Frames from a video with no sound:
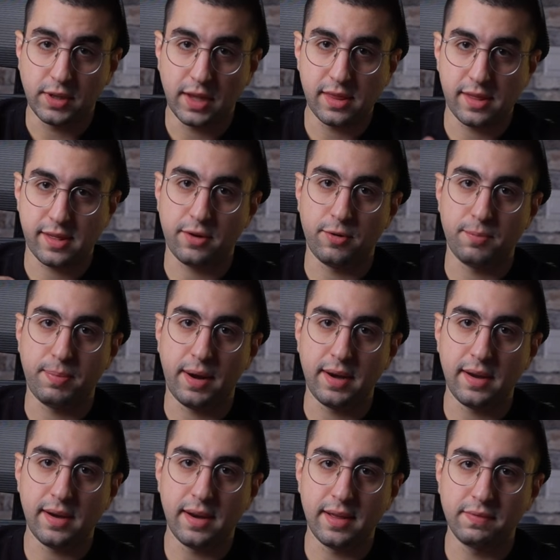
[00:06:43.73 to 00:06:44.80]
the second
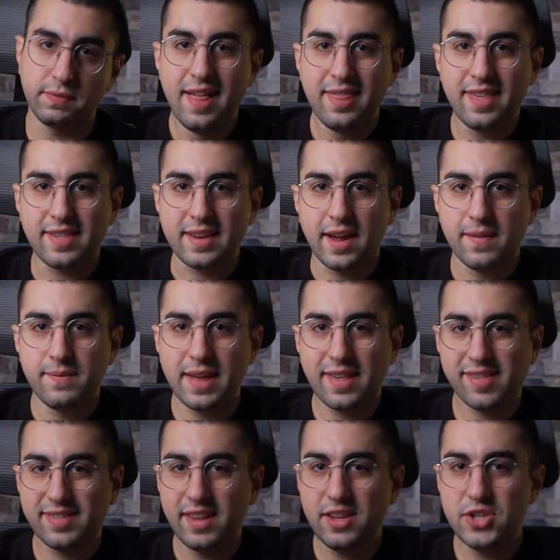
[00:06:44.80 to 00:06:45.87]
panel. And this can make
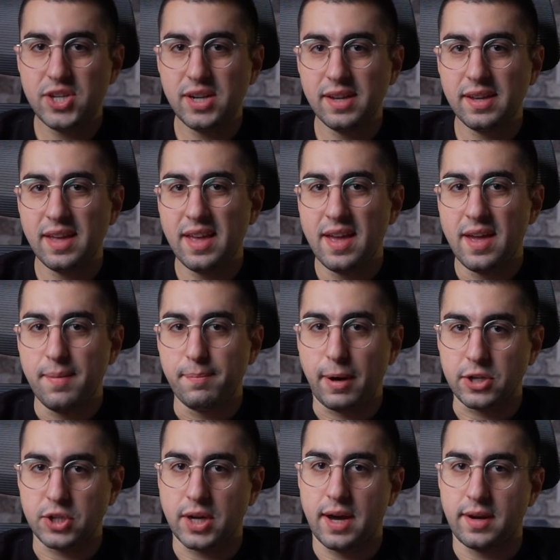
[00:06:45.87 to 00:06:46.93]
stitching
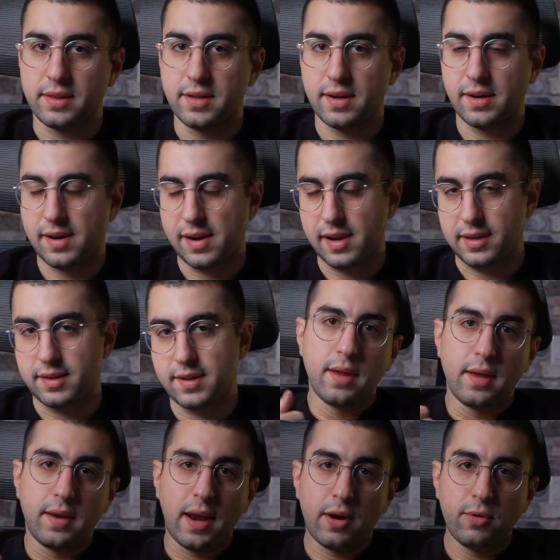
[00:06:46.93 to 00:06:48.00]
much harder later.
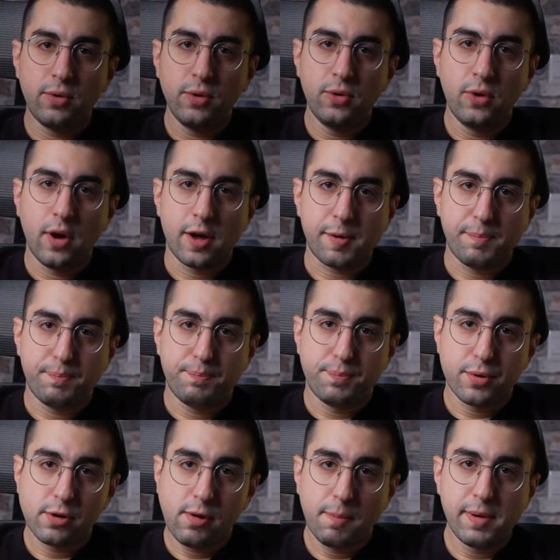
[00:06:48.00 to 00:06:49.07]
Now you are
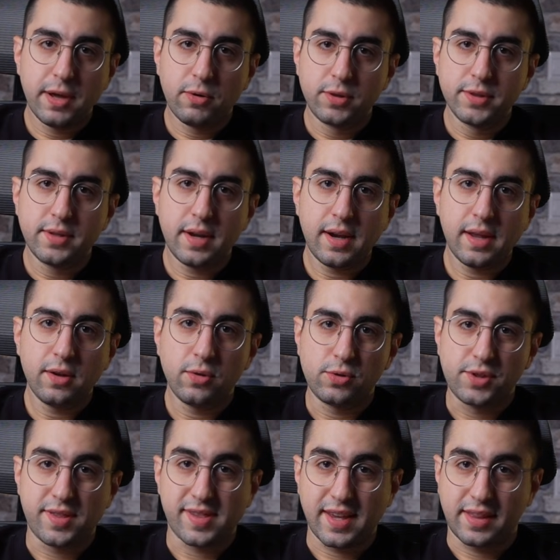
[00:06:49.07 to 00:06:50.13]
probably wondering
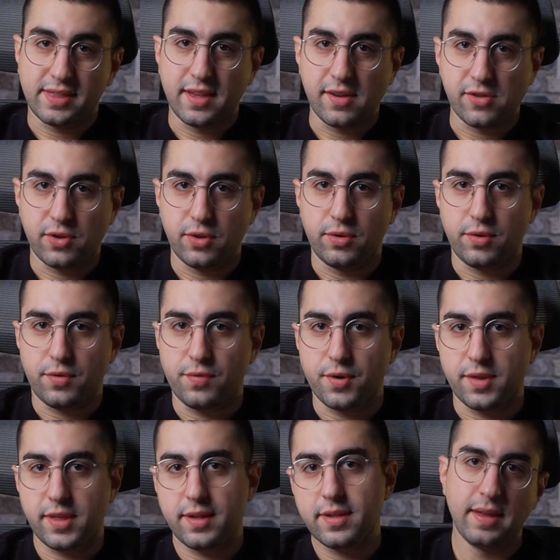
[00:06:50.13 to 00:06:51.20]
what settings to use for
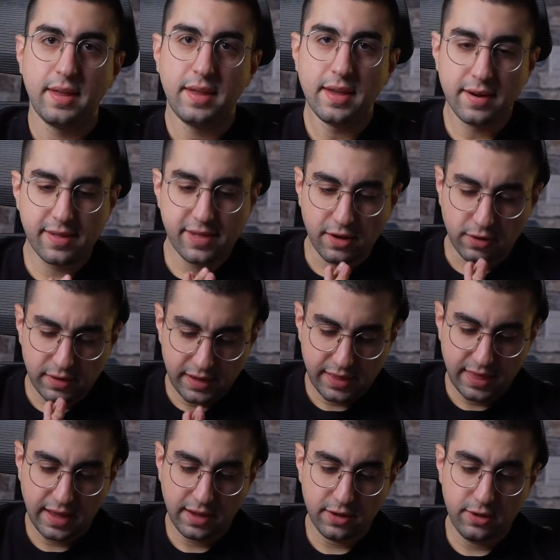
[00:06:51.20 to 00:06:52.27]
this. Here's the only
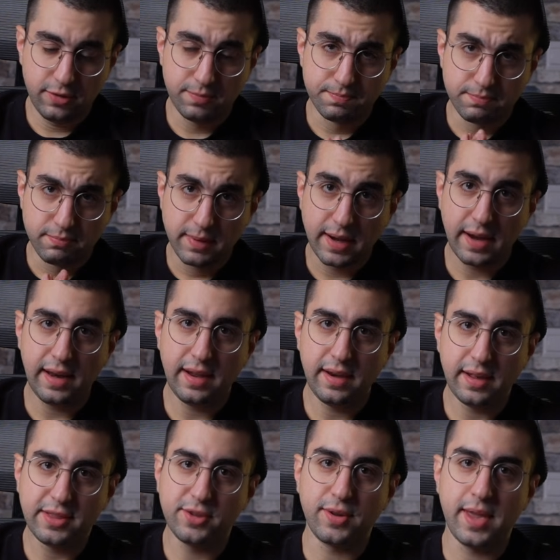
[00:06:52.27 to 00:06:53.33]
thing you really
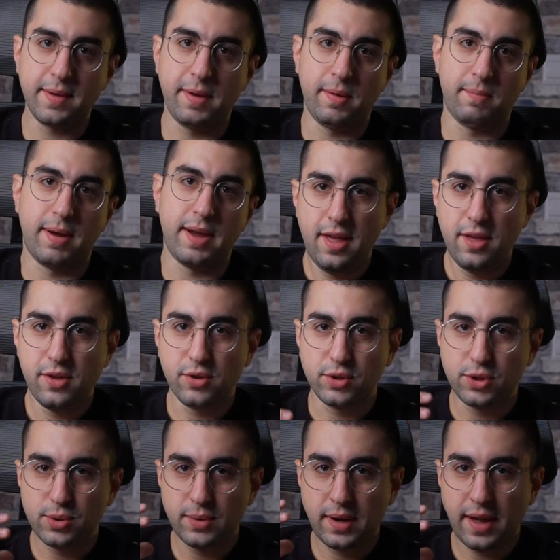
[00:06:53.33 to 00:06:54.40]
need to keep in mind. You
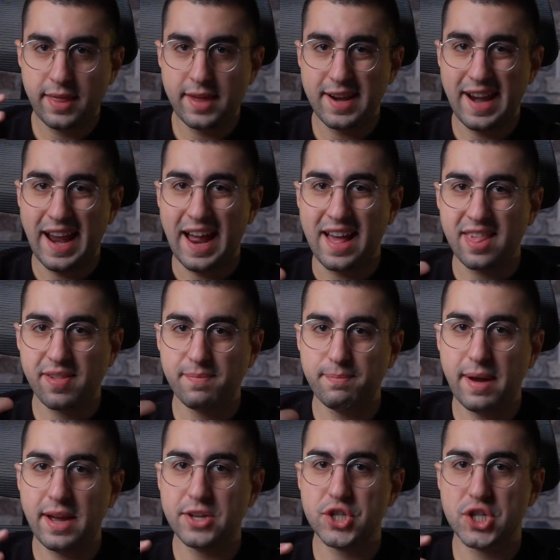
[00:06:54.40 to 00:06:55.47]
want to gather as
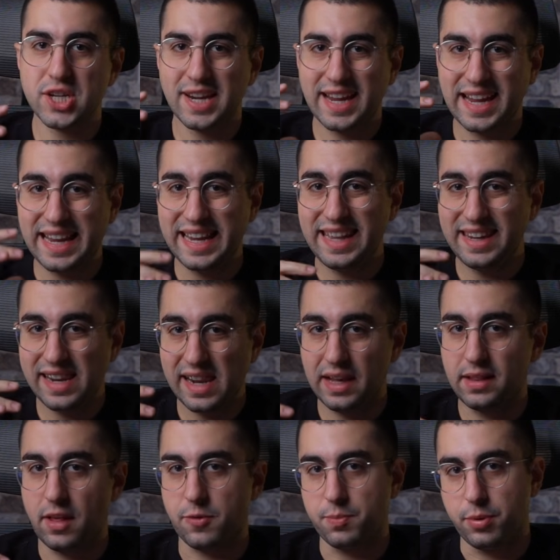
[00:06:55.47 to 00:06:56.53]
much clean
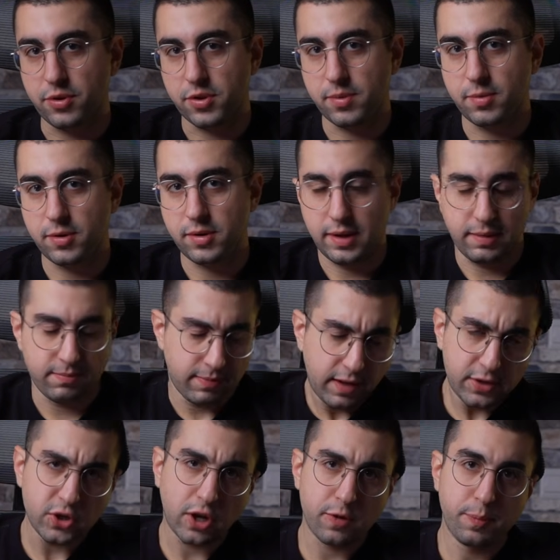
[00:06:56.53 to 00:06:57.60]
light as possible in
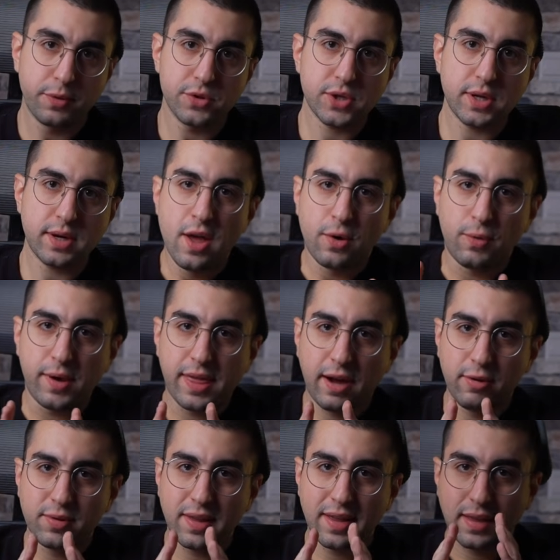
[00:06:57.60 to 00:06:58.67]
each exposure
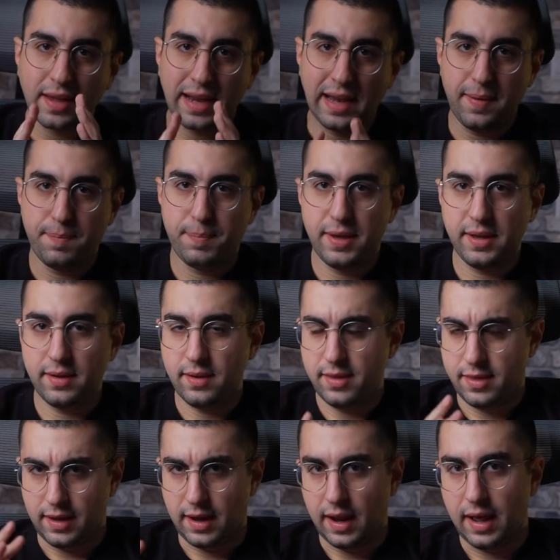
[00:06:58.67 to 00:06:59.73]
without clipping
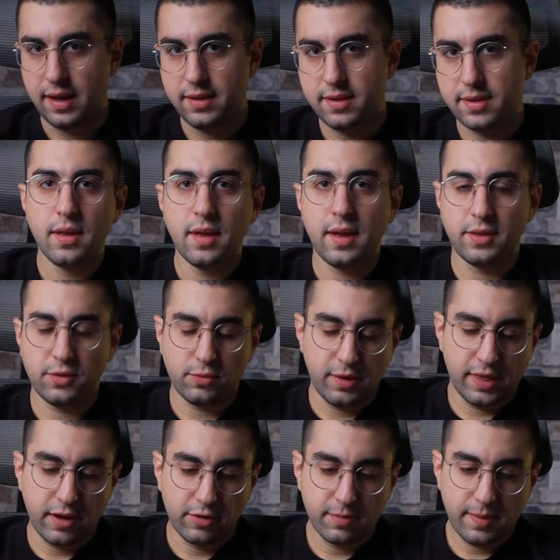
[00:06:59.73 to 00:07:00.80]
the highlights and
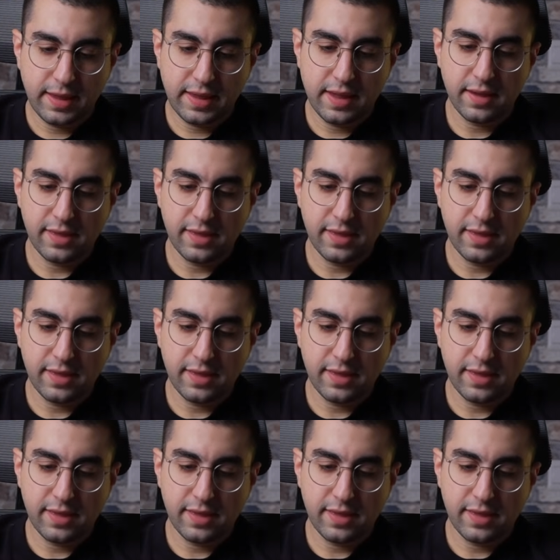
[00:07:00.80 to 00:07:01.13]
without making the